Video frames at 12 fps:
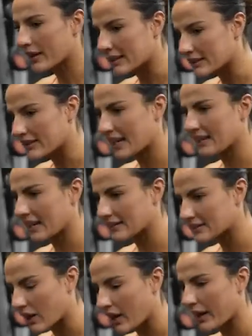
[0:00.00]
can take that
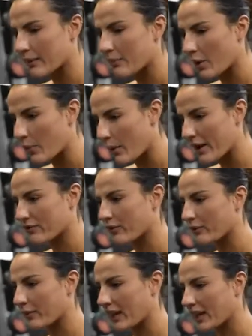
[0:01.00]
time away
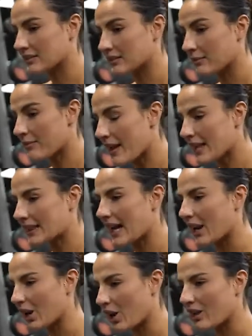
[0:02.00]
from me. So make
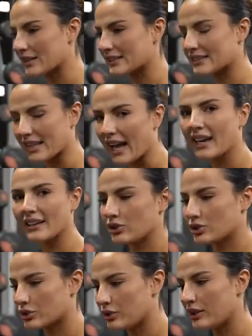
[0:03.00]
that last set
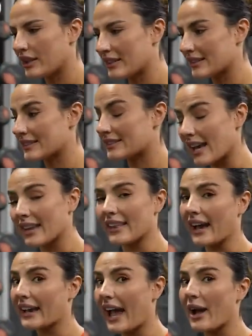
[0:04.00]
truly the set
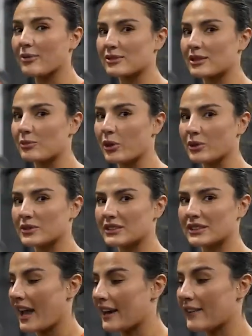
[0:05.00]
that counts the
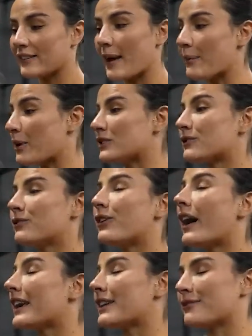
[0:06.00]
most. And if that means
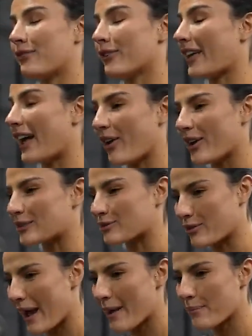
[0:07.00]
fighting for that last
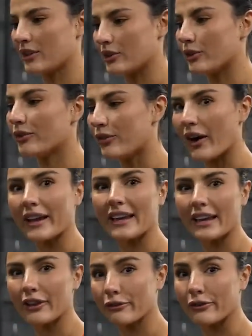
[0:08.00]
rep, you're
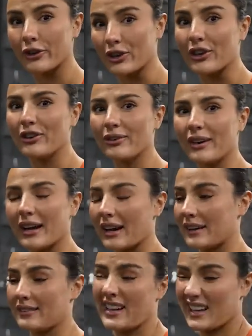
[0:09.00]
fighting it for you.
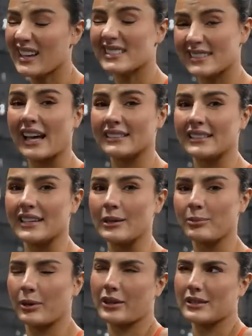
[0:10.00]
And it is that
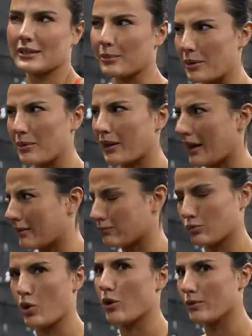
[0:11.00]
deep. I know some people are like,
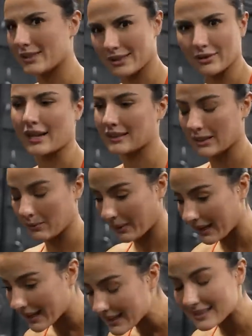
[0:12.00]
whoa, it's not that deep.
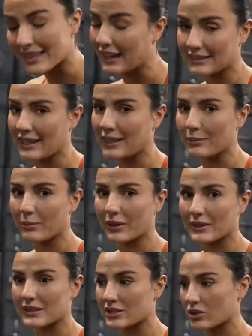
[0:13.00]
It is that deep
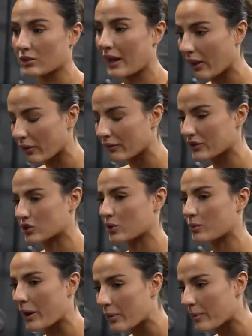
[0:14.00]
because it's your health, it's your
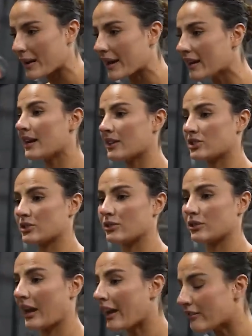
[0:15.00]
well-being, it's
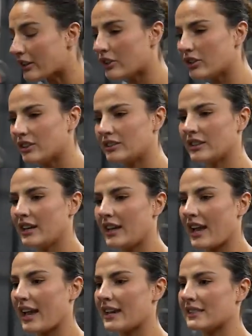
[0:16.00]
your livelihood.
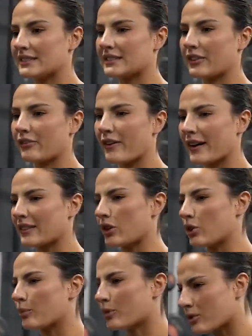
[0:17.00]
And it's the fact that
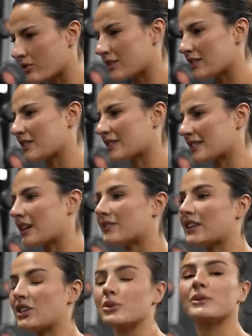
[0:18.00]
you're proving to yourself
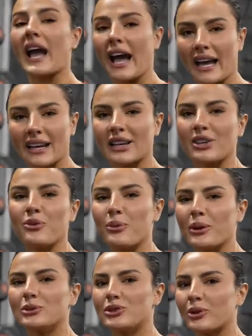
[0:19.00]
that you can and you
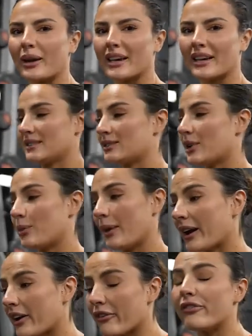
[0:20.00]
will do it. So we're
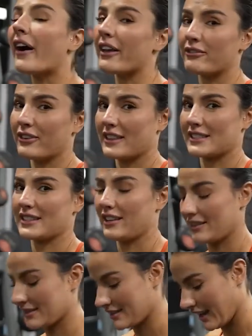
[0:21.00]
gonna fight for this
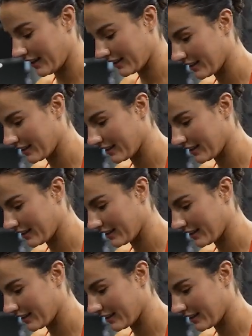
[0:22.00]
last set.